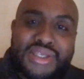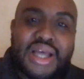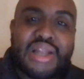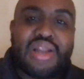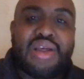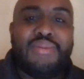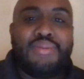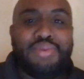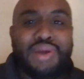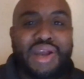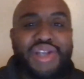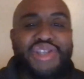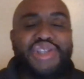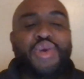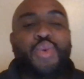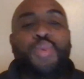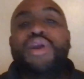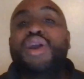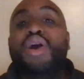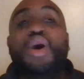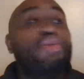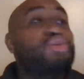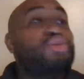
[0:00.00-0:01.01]
celebrate
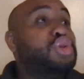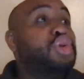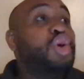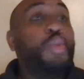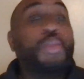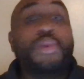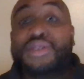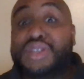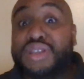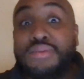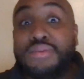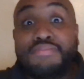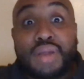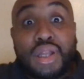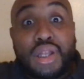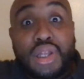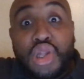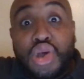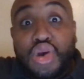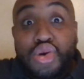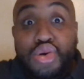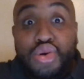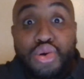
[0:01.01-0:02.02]
you. We're going to show up with some
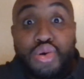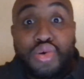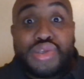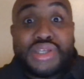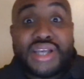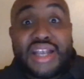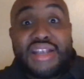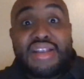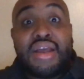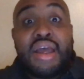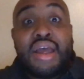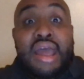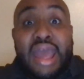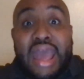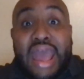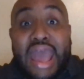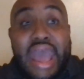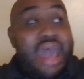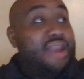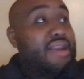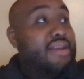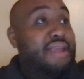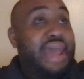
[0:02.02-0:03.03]
balloons and
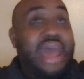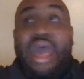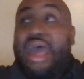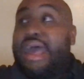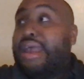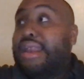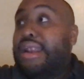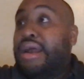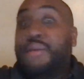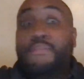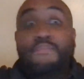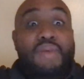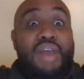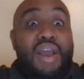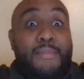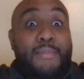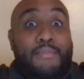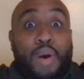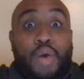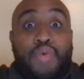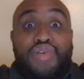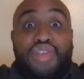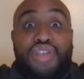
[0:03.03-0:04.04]
a
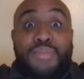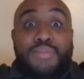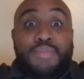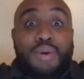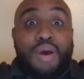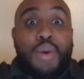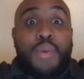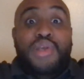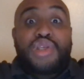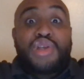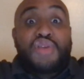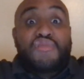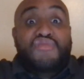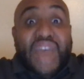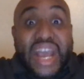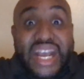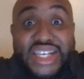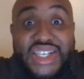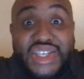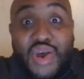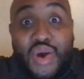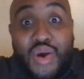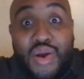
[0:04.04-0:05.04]
big poster board with your
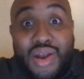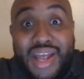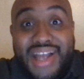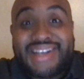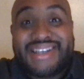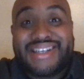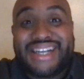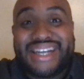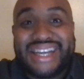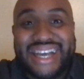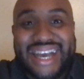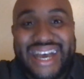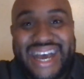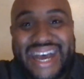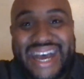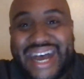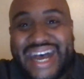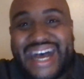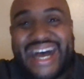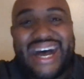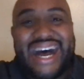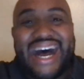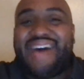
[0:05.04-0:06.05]
face on it.
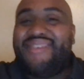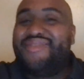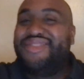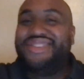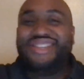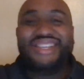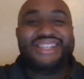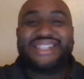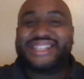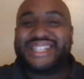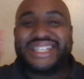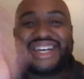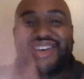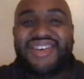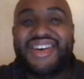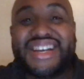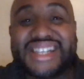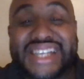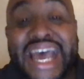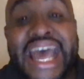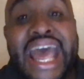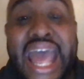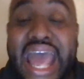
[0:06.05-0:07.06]
I'm just
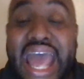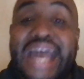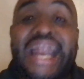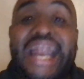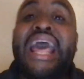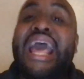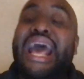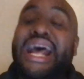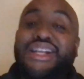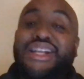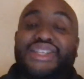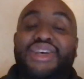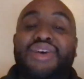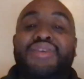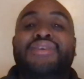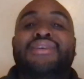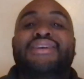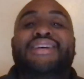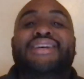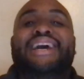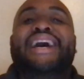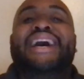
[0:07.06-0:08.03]
serious. And so